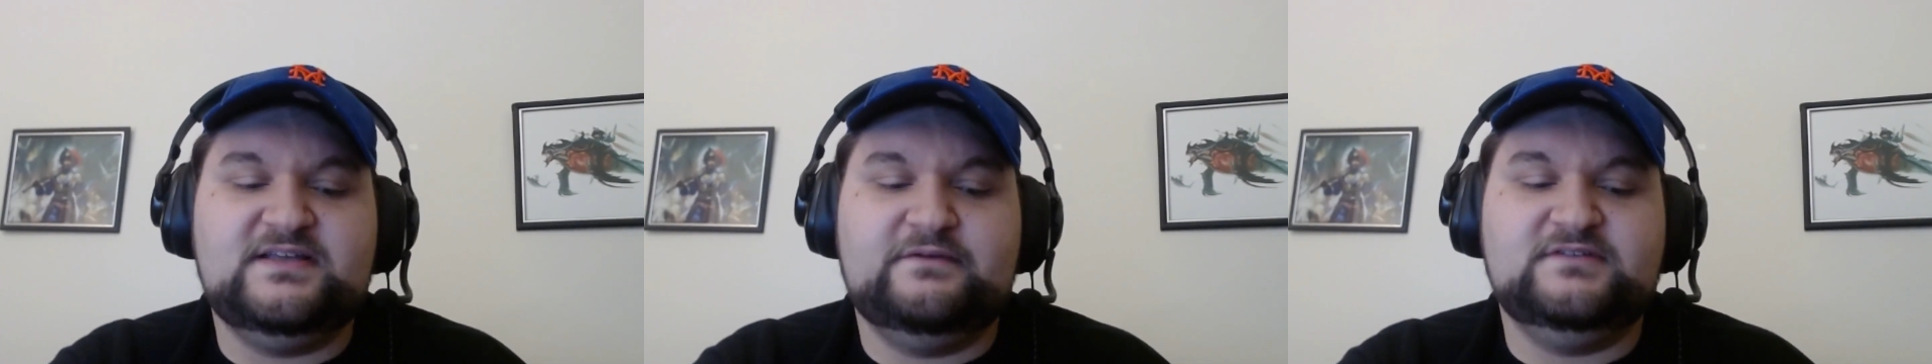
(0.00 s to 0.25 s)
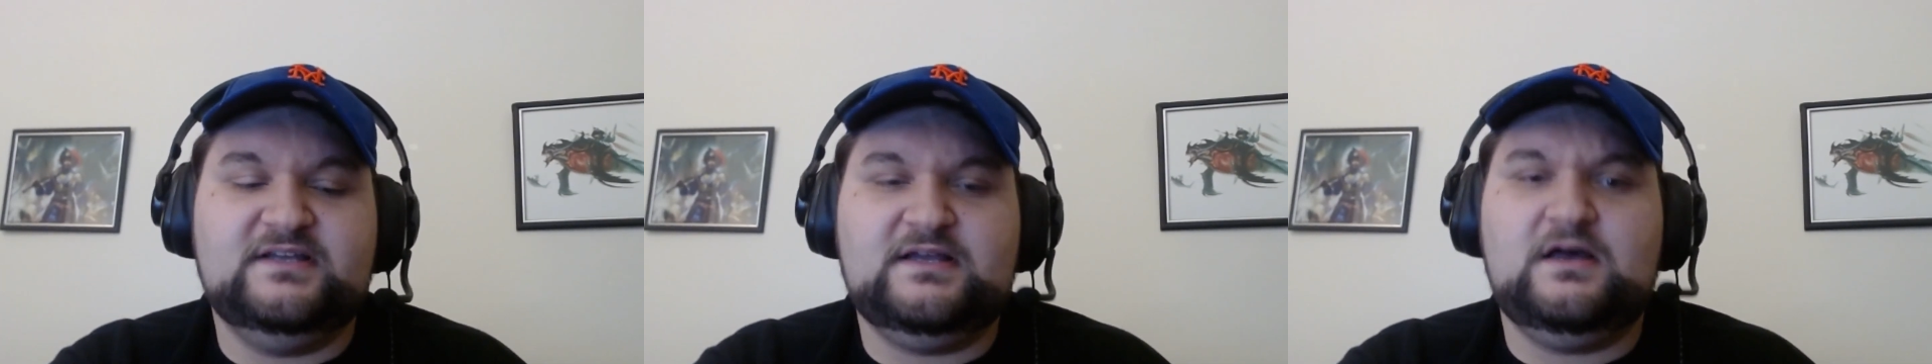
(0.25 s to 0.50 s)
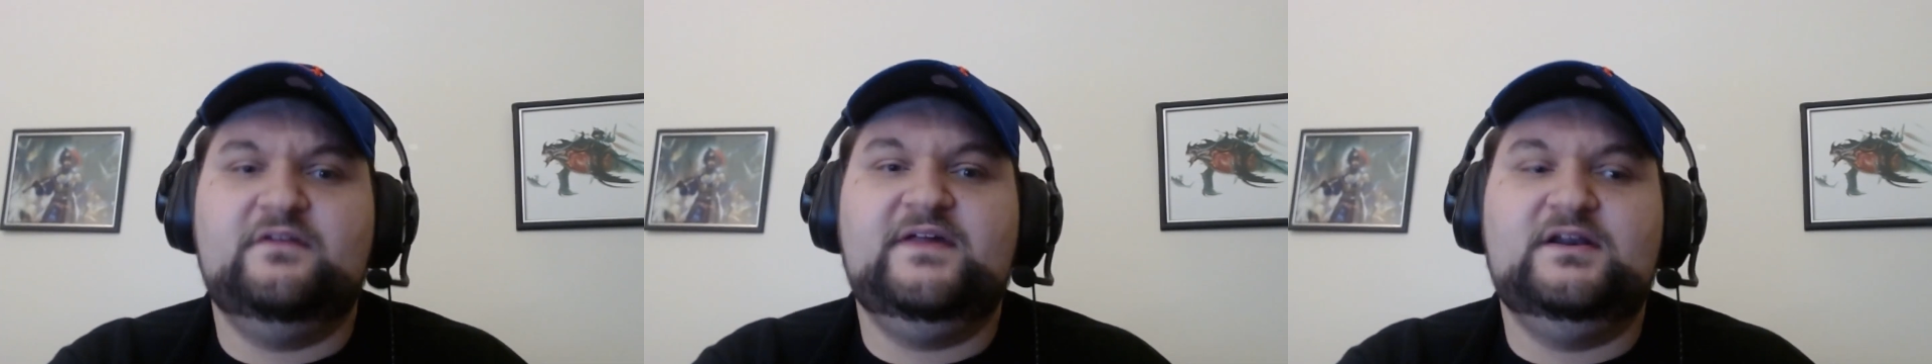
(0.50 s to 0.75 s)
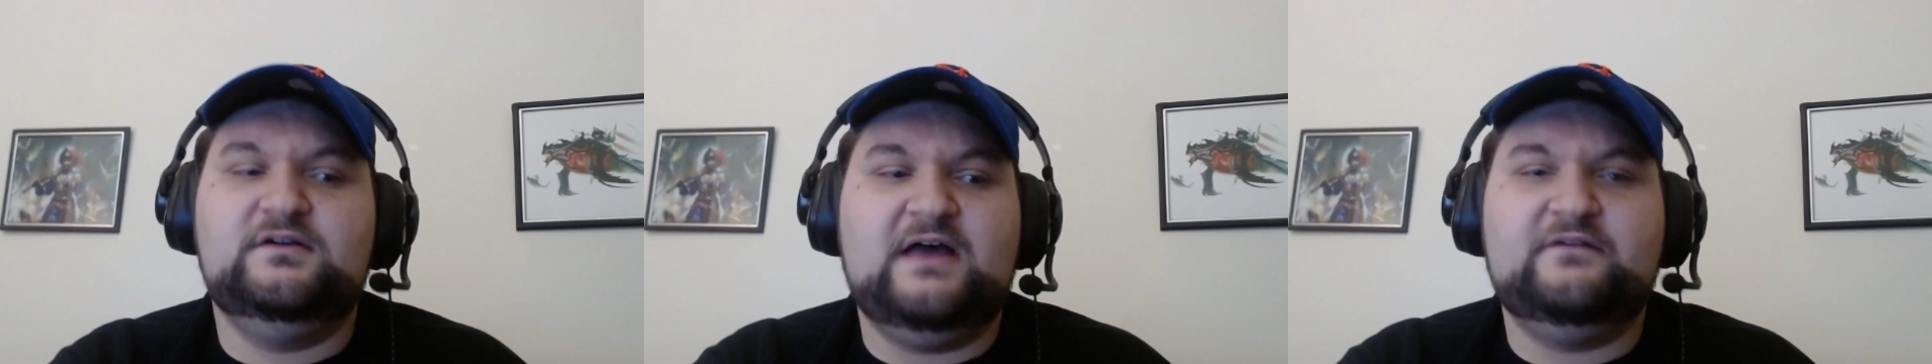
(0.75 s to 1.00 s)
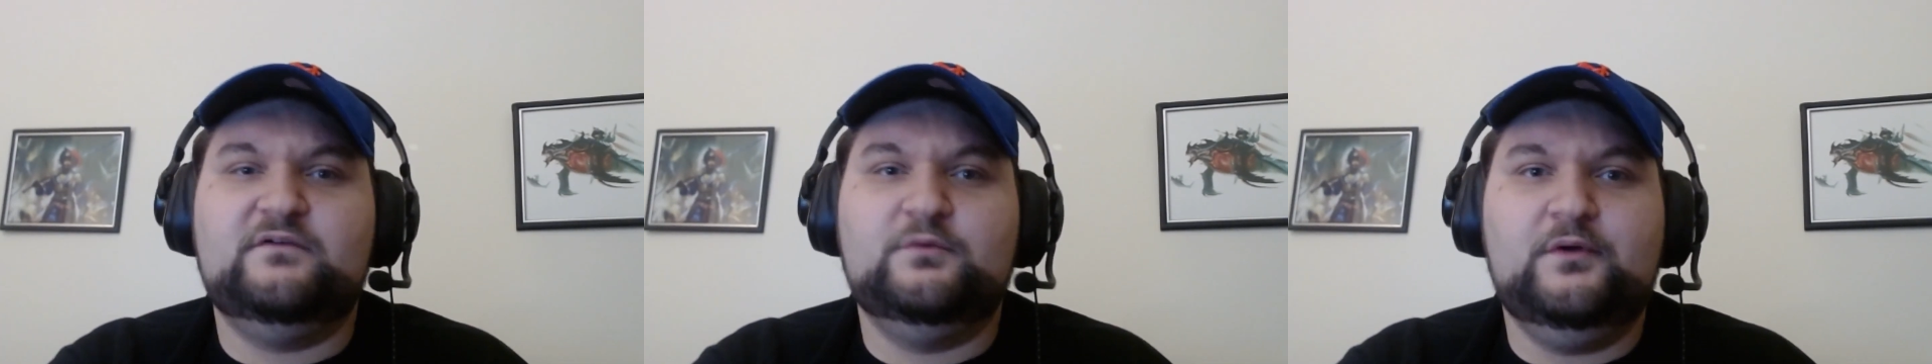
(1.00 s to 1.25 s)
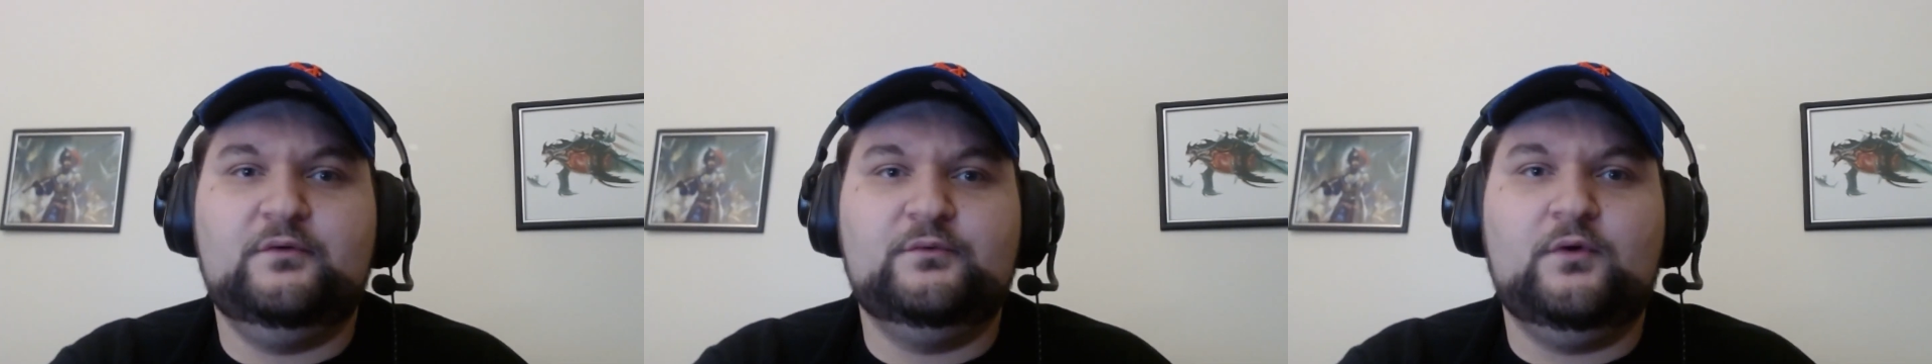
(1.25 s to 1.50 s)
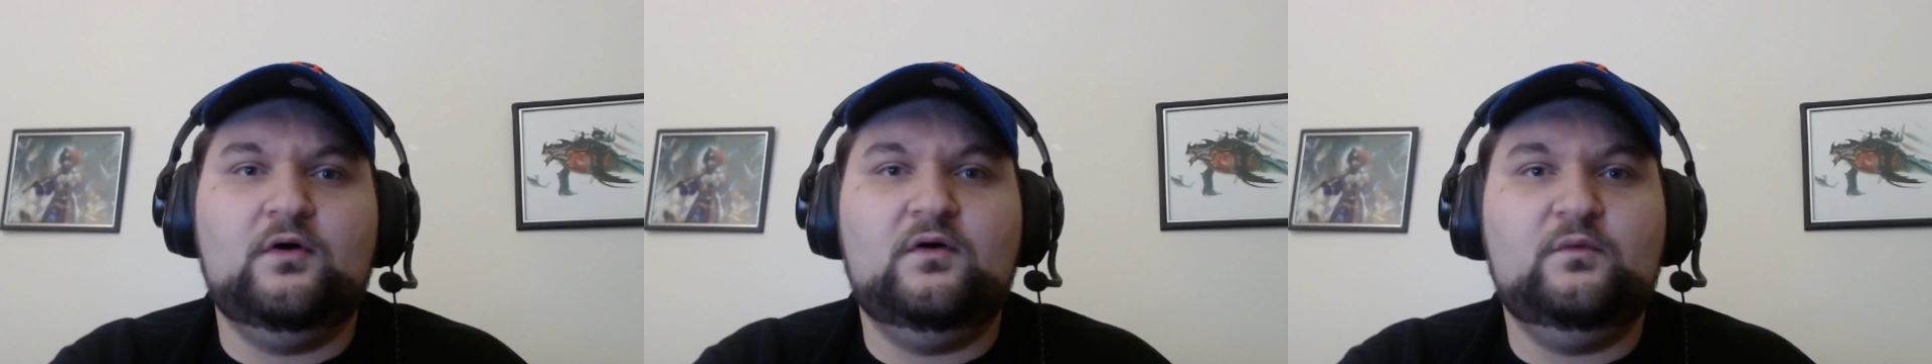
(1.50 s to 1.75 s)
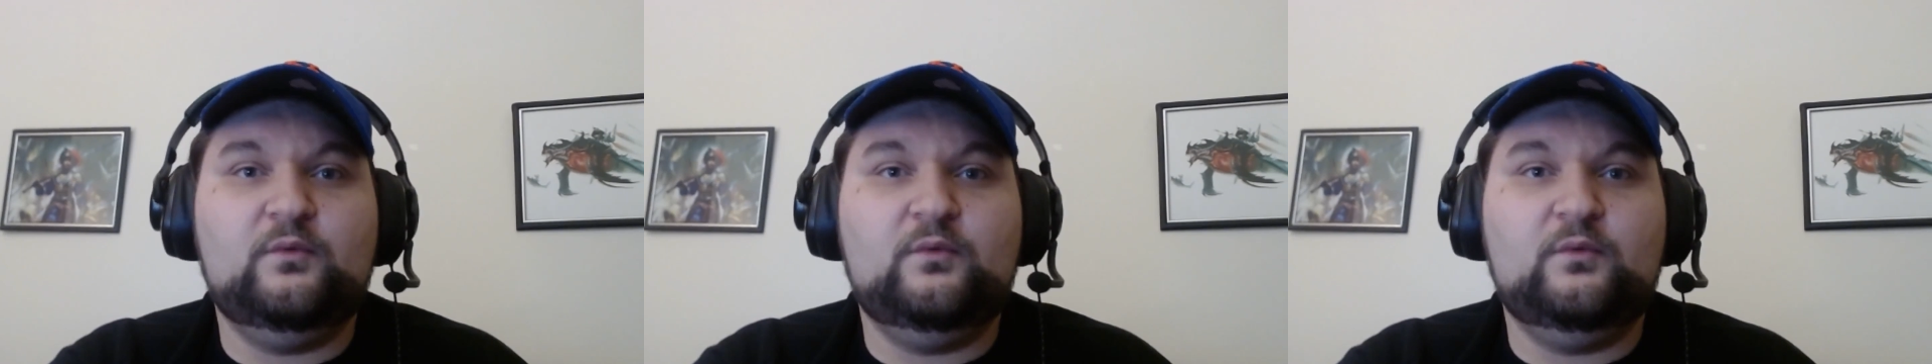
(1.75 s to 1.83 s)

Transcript: Everyone's like, oh, they don't have a real role.